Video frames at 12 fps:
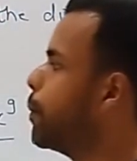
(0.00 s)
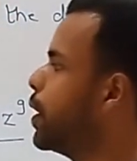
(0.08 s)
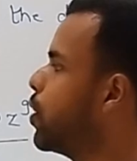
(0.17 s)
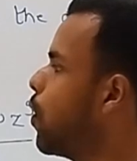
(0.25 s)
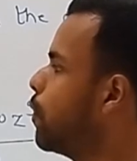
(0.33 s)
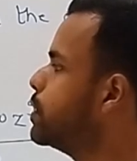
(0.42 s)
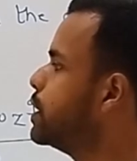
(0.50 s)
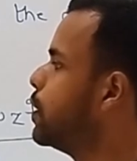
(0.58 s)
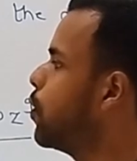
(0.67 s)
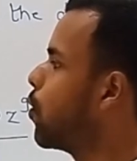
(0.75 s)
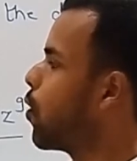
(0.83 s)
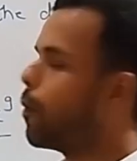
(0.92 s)
b of
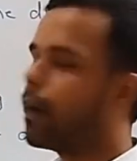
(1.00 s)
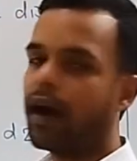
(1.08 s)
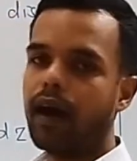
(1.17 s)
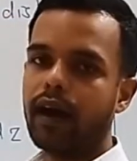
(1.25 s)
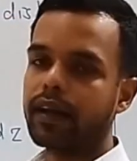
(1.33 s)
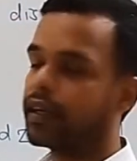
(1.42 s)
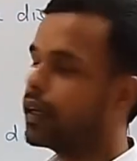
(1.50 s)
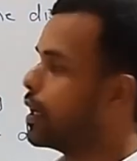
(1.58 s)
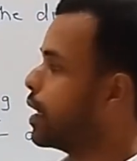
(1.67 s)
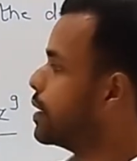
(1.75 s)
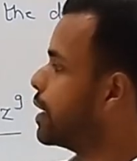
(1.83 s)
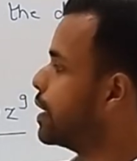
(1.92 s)
0 comma r,
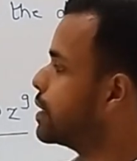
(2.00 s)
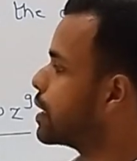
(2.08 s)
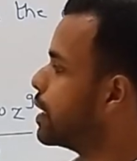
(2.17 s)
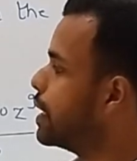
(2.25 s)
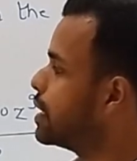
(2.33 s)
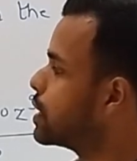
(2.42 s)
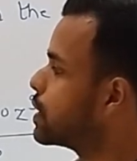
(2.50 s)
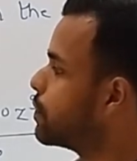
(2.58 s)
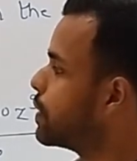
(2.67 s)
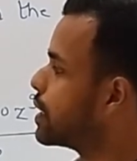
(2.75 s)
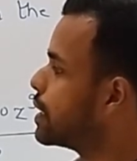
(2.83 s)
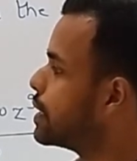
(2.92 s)
that is disk
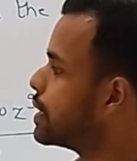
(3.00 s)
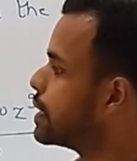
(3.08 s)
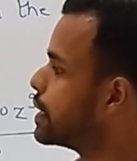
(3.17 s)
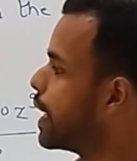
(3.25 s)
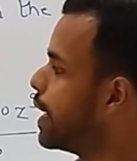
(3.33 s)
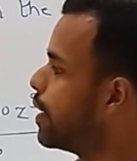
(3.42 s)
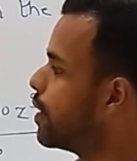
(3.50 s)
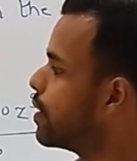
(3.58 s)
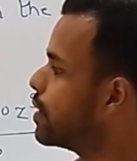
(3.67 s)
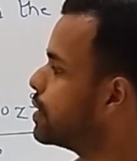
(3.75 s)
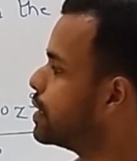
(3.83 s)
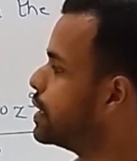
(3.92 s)
with
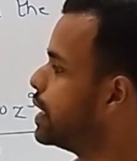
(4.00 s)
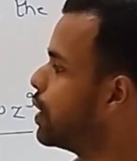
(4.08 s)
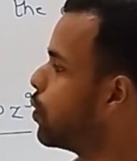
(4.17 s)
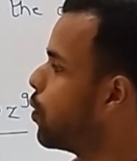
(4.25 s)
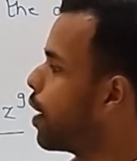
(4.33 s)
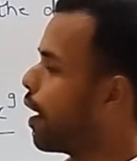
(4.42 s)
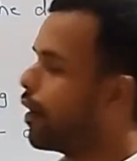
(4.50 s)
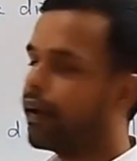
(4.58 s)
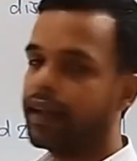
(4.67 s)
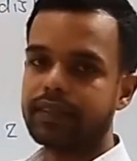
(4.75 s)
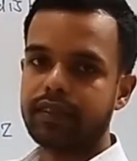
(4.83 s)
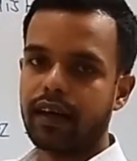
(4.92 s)
center 0 and
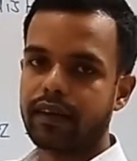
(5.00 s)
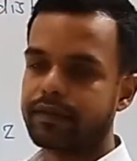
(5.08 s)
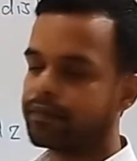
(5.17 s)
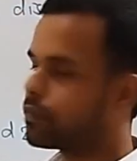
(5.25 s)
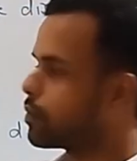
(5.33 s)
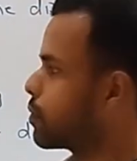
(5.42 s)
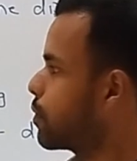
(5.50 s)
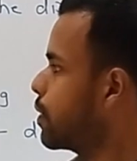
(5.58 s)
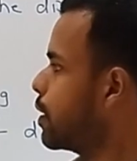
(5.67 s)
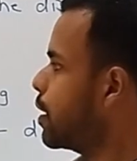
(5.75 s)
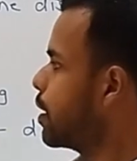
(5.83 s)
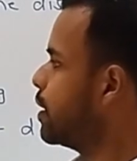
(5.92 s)
radius r,
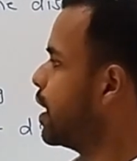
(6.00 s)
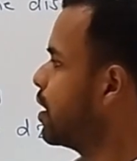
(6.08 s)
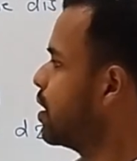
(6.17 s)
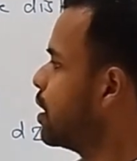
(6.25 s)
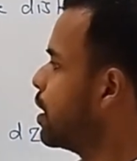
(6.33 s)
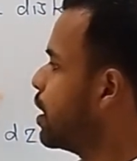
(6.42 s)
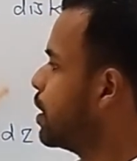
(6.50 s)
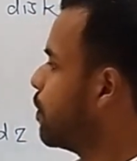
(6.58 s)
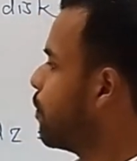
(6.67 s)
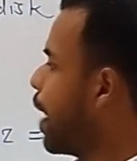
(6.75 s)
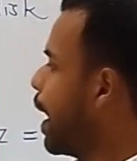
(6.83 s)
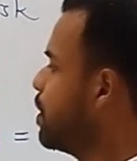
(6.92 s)
then
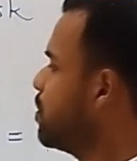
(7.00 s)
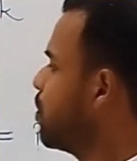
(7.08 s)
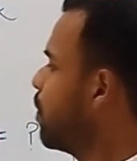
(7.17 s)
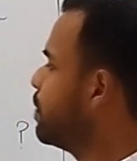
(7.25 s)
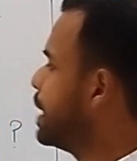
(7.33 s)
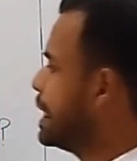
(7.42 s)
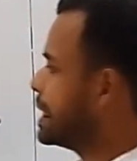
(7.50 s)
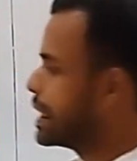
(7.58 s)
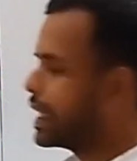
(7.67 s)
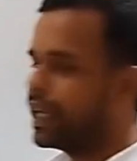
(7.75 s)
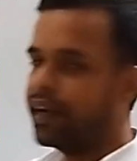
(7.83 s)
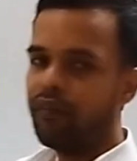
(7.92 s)
the value of this
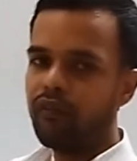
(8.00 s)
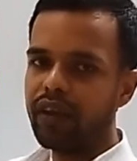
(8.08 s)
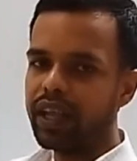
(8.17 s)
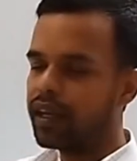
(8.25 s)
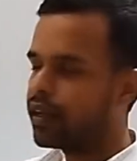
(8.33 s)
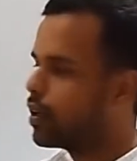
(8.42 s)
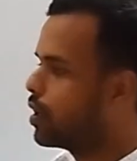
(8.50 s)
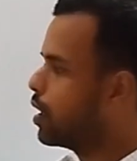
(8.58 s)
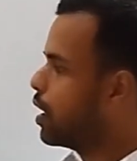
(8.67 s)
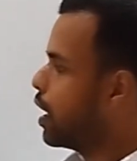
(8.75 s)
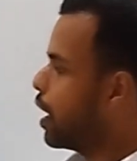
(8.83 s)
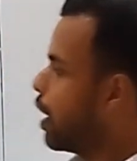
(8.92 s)
integral
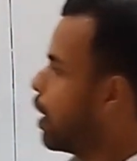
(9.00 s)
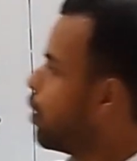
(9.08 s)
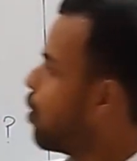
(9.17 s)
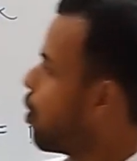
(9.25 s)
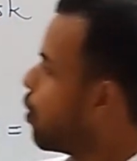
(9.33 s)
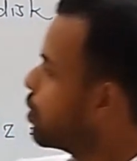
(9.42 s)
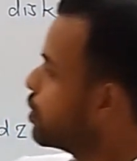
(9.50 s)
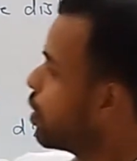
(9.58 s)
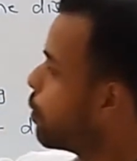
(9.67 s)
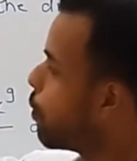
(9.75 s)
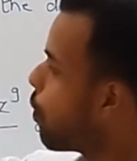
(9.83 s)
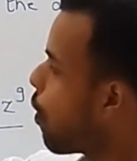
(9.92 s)
along
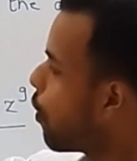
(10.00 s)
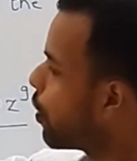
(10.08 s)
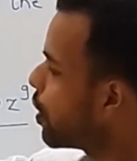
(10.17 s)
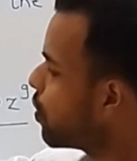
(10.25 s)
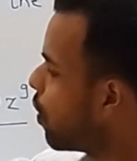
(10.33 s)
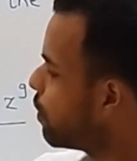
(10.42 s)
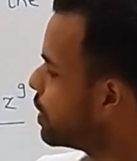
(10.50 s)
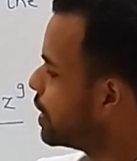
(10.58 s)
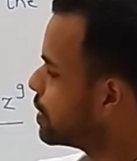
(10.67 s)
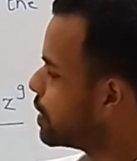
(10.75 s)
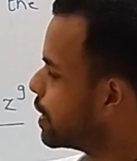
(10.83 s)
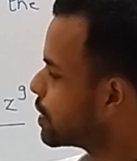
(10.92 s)
the boundary of
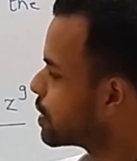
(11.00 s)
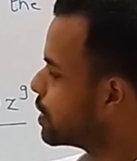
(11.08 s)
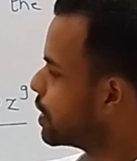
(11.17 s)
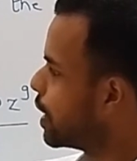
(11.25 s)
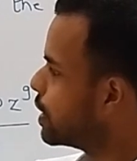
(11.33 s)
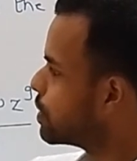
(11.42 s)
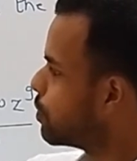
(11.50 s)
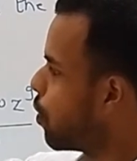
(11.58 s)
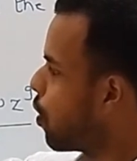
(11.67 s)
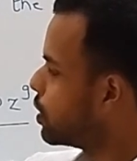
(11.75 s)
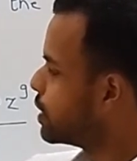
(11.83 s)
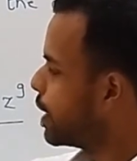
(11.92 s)
this disk, that is
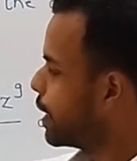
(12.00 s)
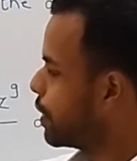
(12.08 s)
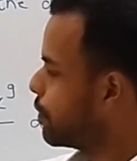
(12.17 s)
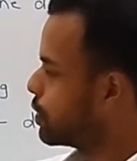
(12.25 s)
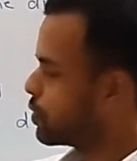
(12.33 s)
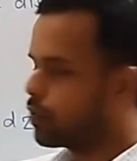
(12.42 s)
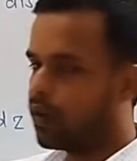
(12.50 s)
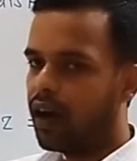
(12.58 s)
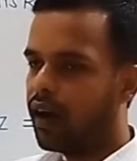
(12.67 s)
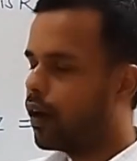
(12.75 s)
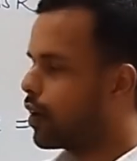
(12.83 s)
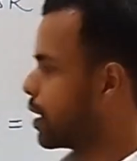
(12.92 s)
mod z equals to
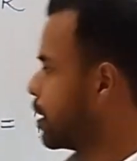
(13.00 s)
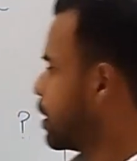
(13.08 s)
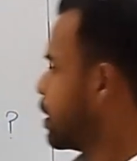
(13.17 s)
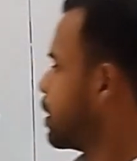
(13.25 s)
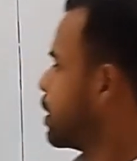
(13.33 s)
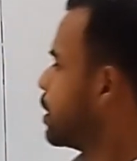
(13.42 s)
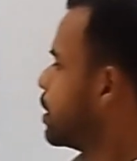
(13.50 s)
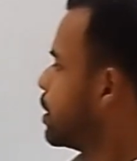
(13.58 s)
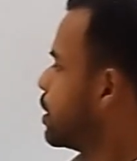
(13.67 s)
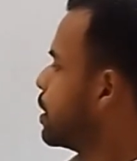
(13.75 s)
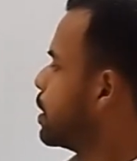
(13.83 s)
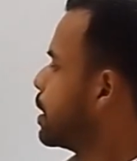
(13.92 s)
r,
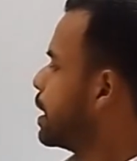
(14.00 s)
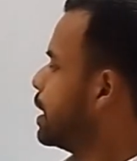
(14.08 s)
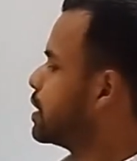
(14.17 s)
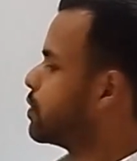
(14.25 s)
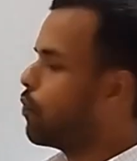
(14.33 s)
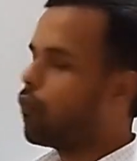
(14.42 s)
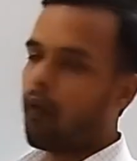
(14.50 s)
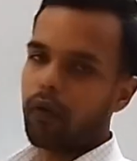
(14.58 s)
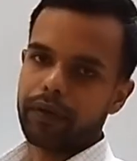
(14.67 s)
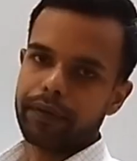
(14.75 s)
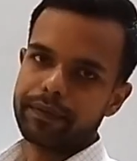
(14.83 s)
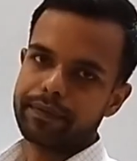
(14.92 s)
is what?